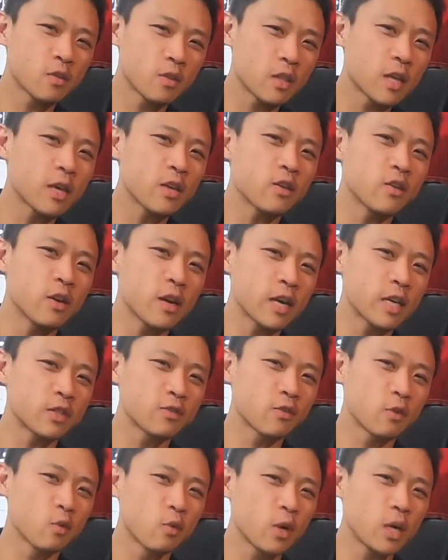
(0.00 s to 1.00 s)
Thank you
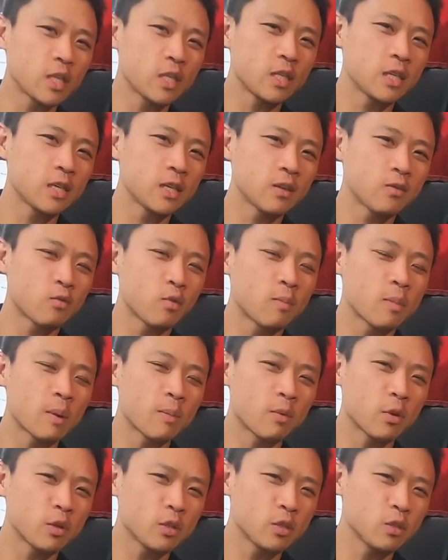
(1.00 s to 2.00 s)
guys for watching. Remember